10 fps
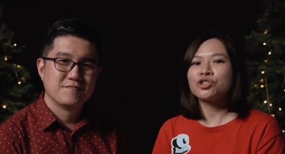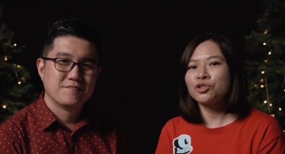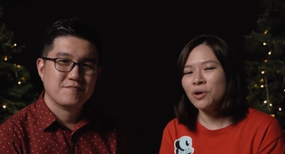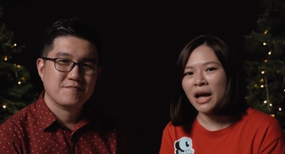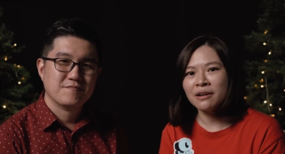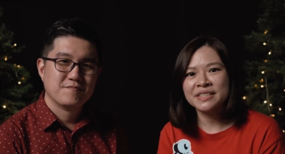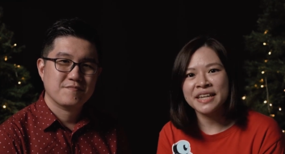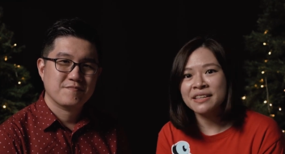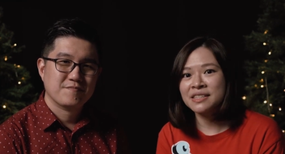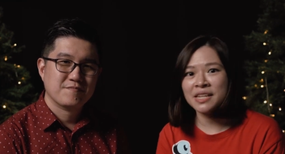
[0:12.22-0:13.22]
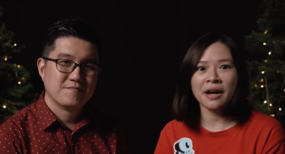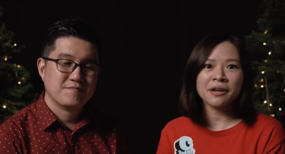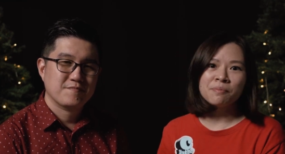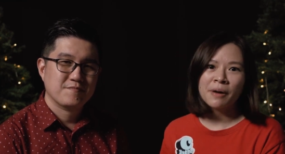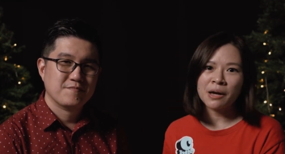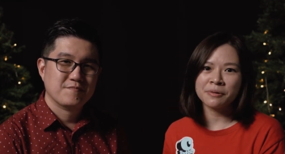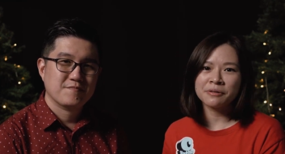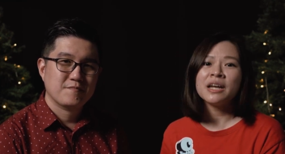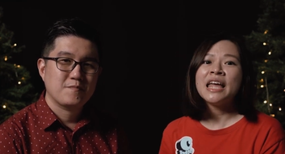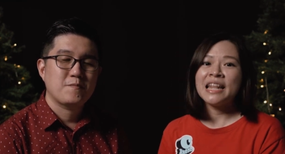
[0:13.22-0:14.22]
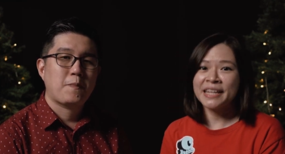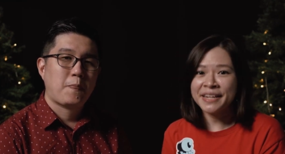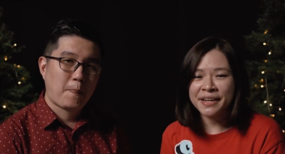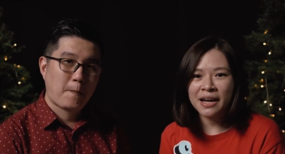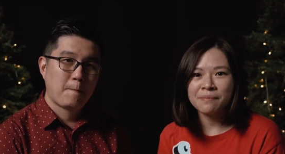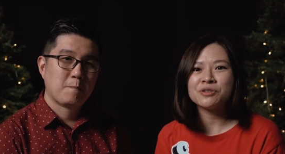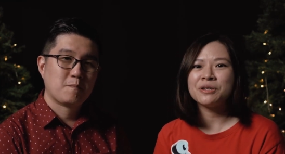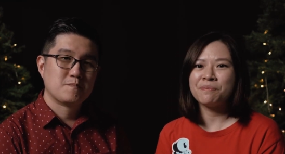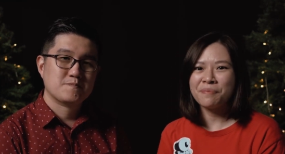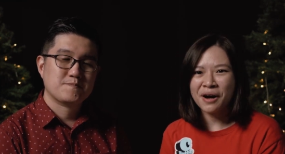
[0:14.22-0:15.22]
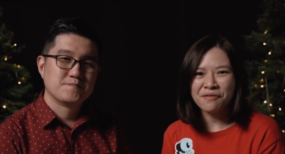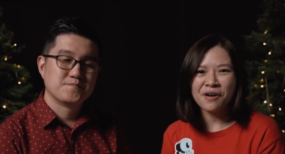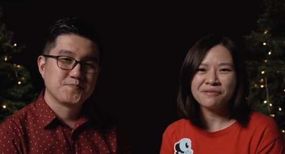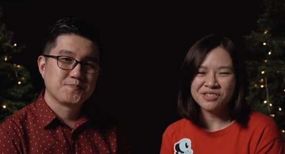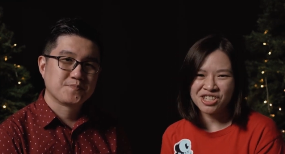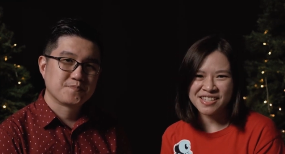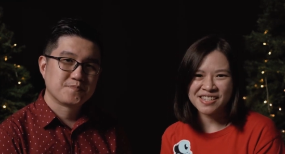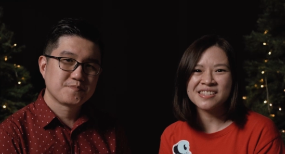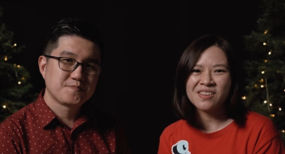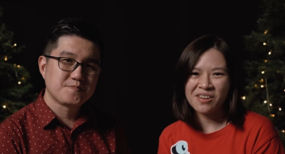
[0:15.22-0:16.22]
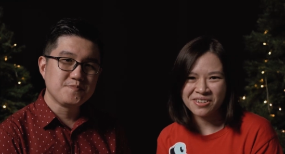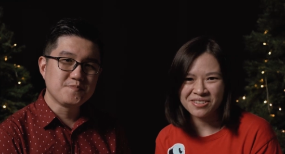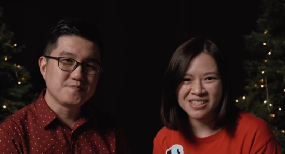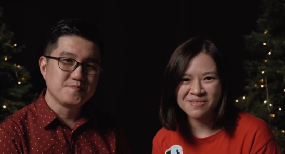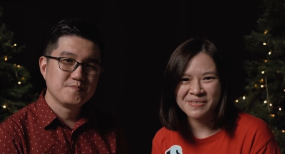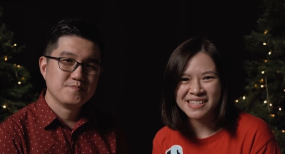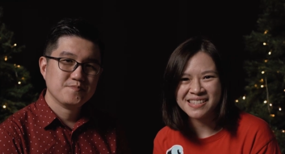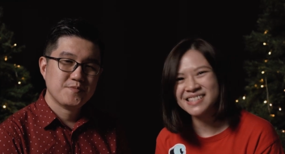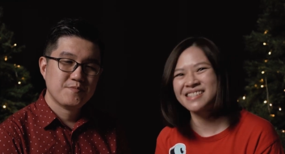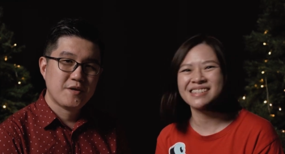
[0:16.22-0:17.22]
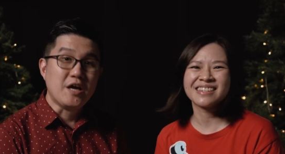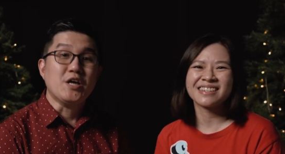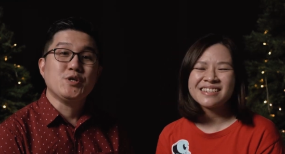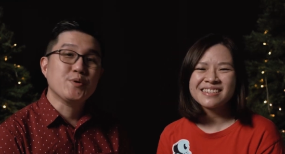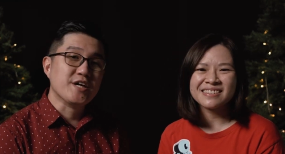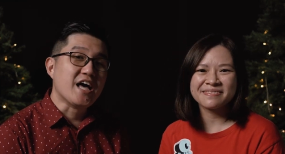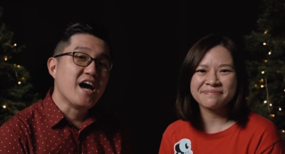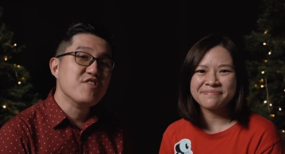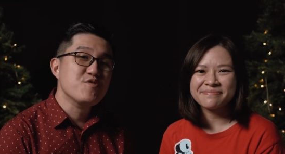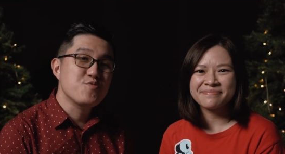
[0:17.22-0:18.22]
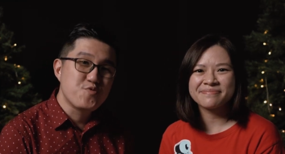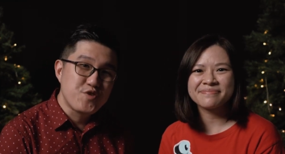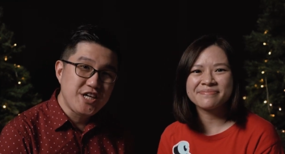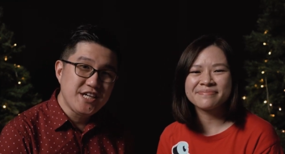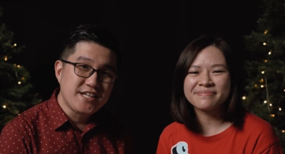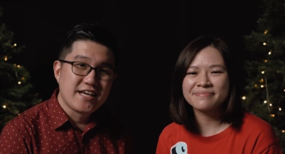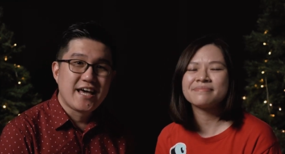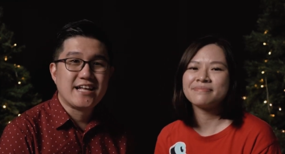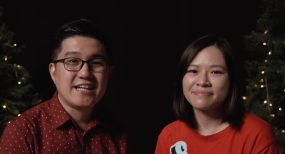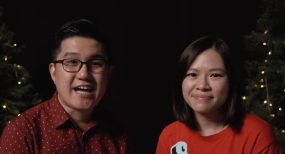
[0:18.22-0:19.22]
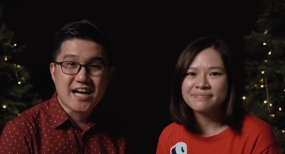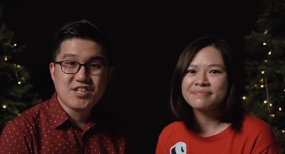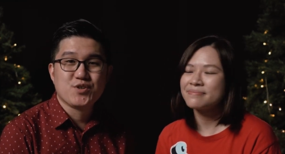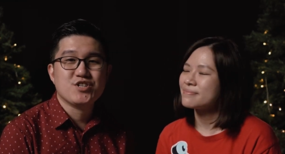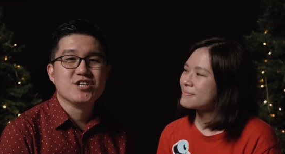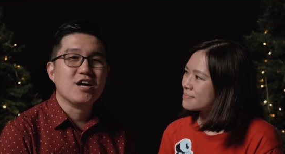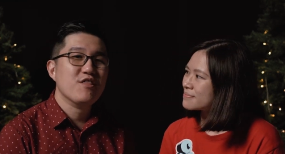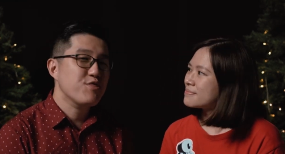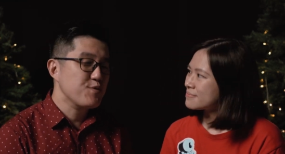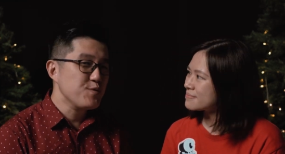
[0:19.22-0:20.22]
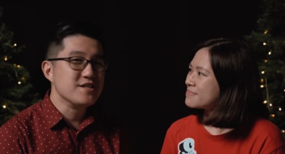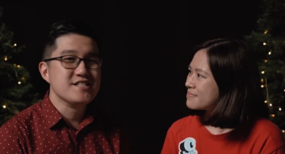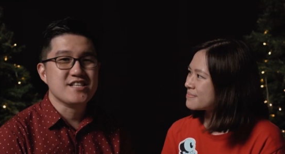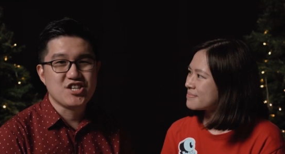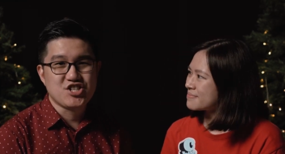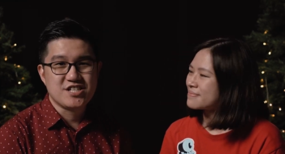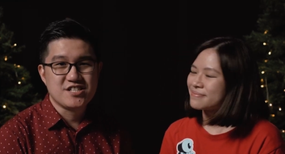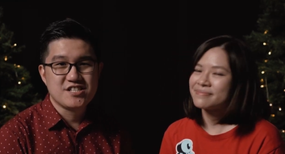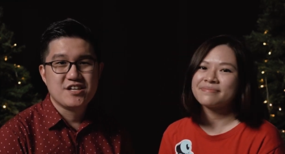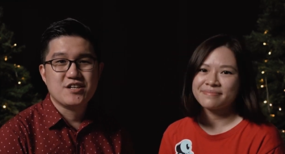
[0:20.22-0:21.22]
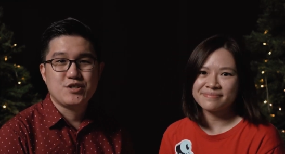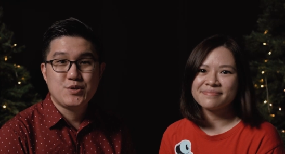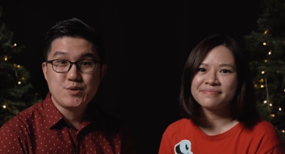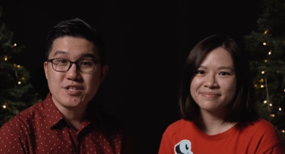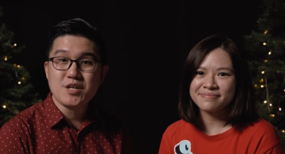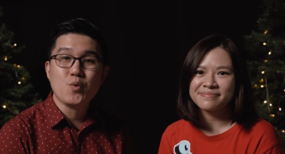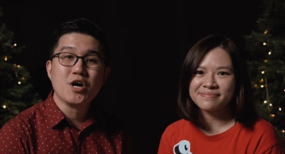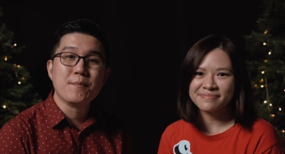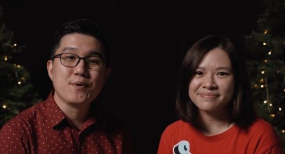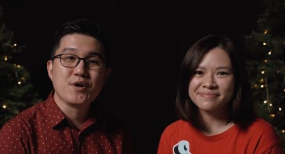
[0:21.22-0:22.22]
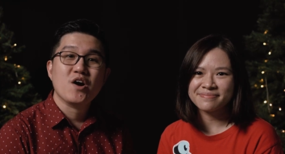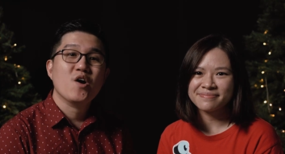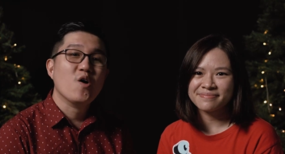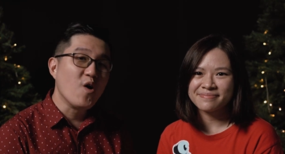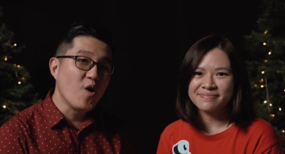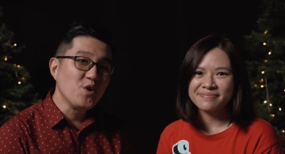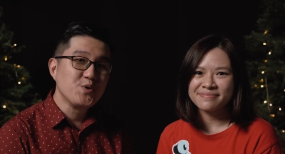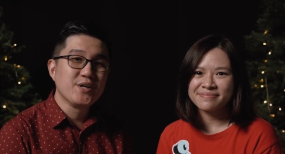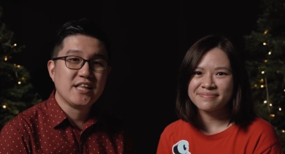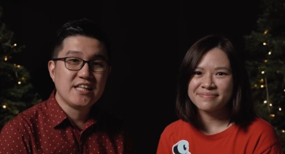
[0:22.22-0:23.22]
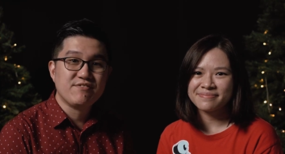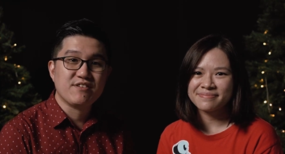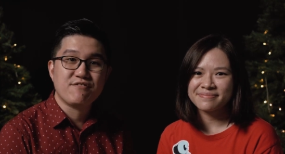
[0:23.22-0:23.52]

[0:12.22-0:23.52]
Speaker 1: throughout the entire Bible leading up to the birth of Jesus on Christmas.
Speaker 2: You can either read and guide your child through the sessions using the workbook, or you can leave